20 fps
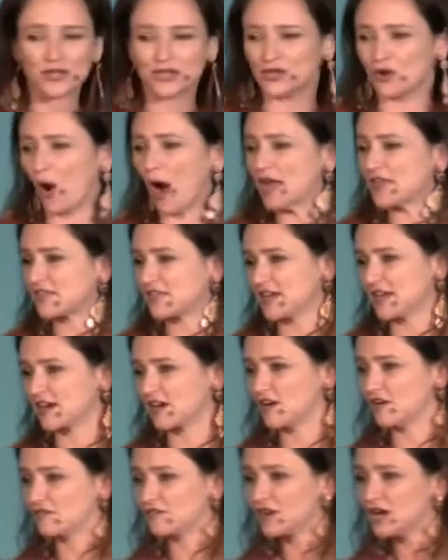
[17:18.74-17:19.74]
You know, I think
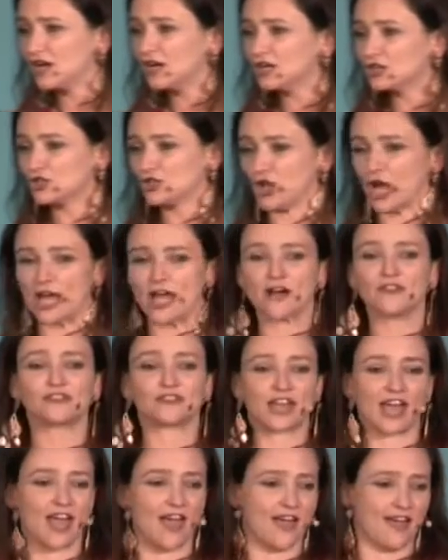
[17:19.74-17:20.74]
of
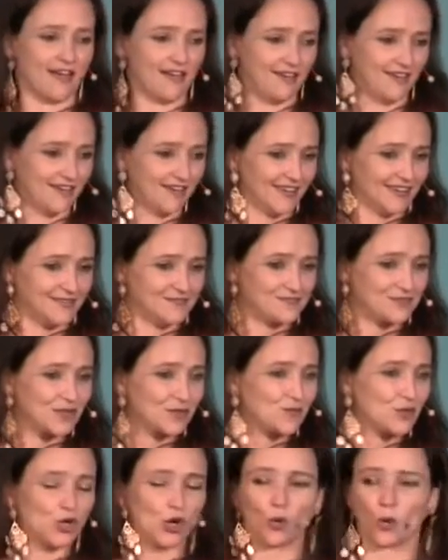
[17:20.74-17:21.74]
JFK,
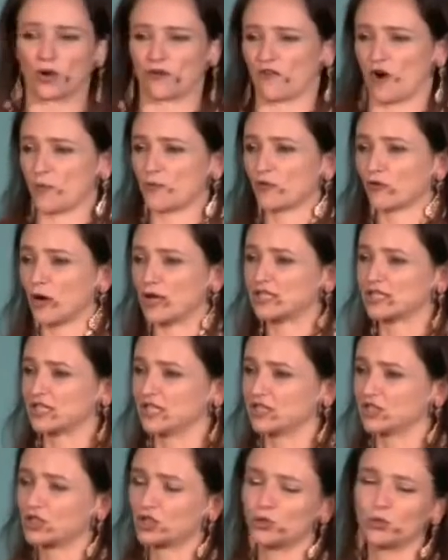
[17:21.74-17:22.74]
you know, one of our
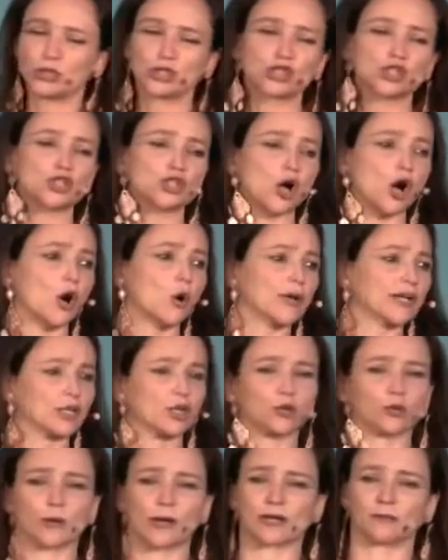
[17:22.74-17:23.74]
presidents who was so
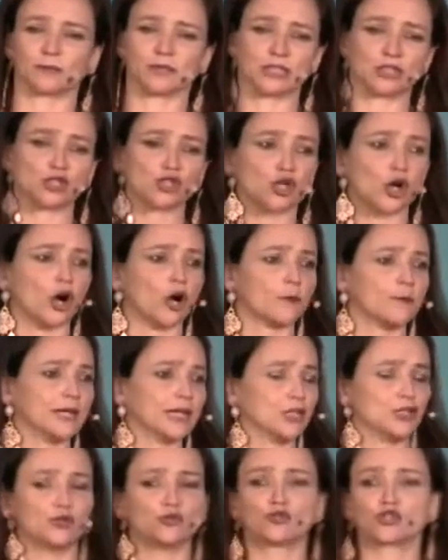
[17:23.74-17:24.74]
incredibly
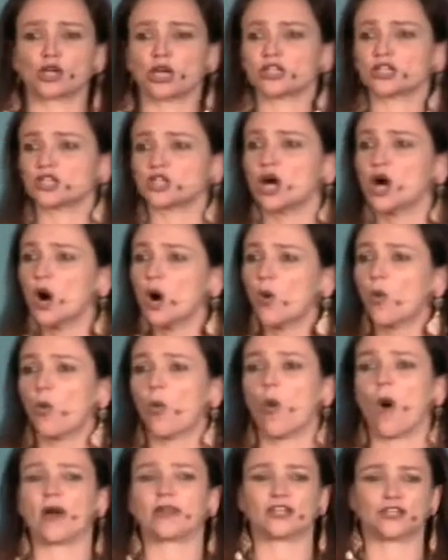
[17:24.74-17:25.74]
charming, and you just
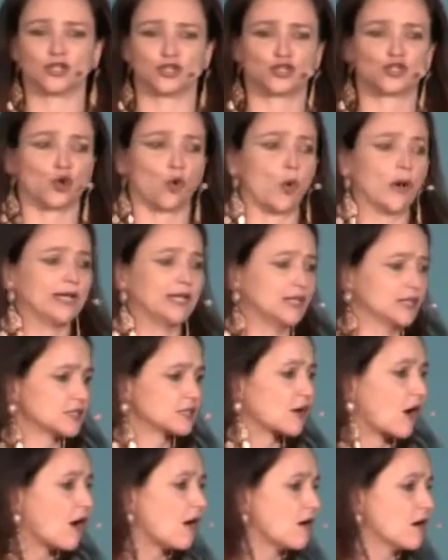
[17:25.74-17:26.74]
wanted to join
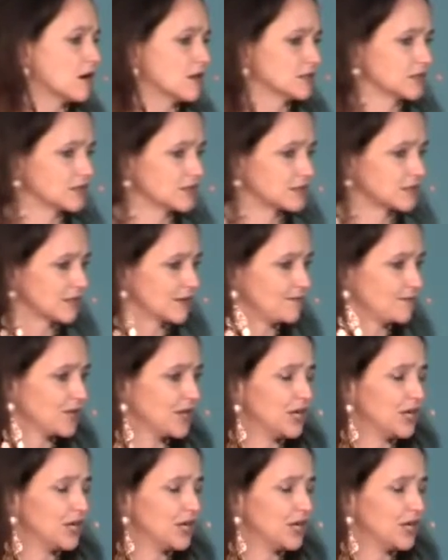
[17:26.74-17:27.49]
his cause.